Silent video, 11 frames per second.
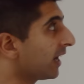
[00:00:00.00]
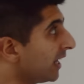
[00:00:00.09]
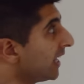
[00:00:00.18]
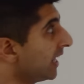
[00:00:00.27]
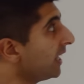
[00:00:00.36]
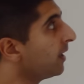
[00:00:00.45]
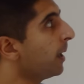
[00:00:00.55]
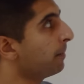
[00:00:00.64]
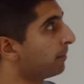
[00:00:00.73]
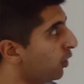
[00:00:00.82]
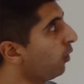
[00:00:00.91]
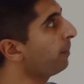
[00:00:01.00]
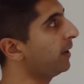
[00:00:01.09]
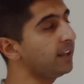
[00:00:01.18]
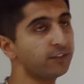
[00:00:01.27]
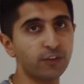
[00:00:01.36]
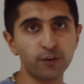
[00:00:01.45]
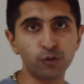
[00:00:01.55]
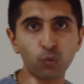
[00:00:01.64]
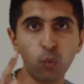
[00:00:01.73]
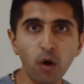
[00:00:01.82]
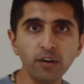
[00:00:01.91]
Well, clearly, monopoly, so
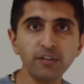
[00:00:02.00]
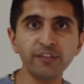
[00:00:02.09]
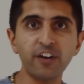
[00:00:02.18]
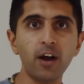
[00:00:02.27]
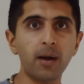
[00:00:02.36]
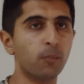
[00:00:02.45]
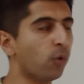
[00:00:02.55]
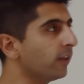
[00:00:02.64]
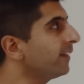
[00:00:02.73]
there is one firm,